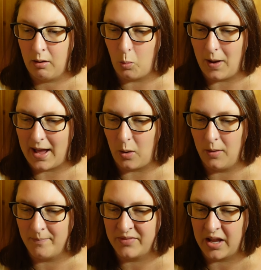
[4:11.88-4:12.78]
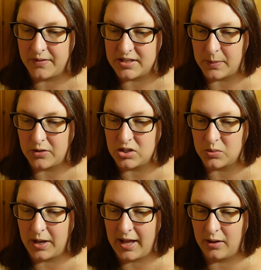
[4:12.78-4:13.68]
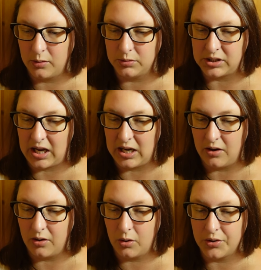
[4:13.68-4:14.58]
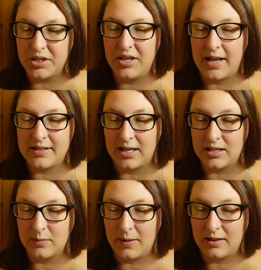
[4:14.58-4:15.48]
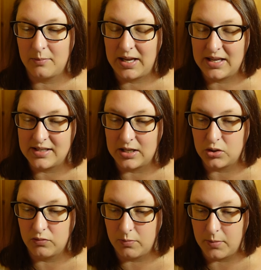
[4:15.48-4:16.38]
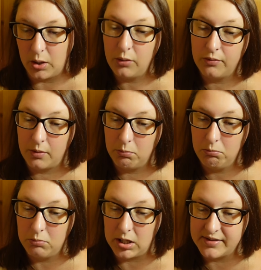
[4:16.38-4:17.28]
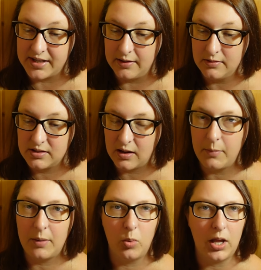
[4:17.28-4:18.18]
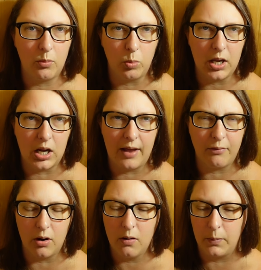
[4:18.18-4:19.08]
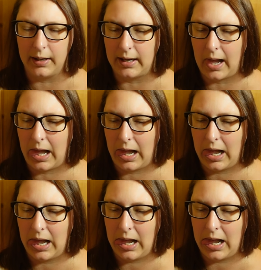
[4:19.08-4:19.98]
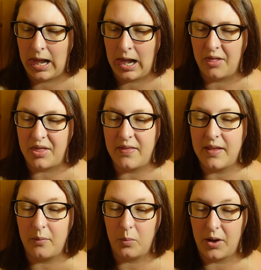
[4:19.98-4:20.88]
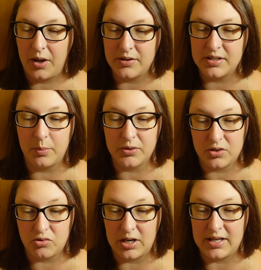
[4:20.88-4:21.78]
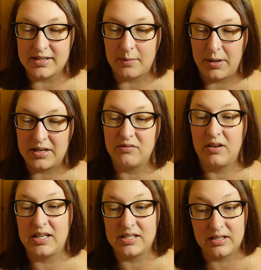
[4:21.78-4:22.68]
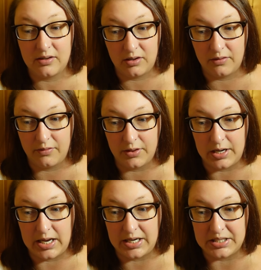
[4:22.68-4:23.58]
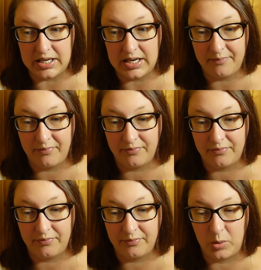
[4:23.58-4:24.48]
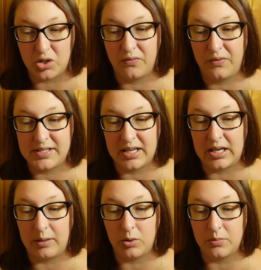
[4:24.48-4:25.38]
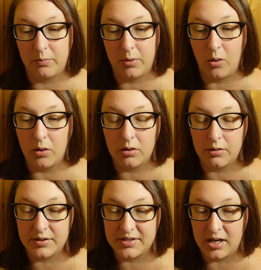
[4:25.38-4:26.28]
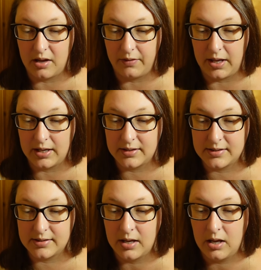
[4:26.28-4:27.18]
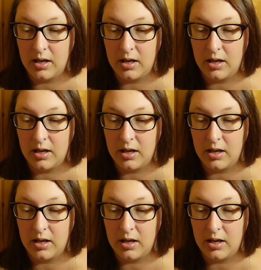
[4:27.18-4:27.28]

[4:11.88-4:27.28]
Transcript: Wow. The sponges were held in cotton netting to make them easier to remove. Mm, makes sense. I mean, we, we're clever, aren't we? Then there were suppositories and pessaries for the lady, which physically would block the cervix.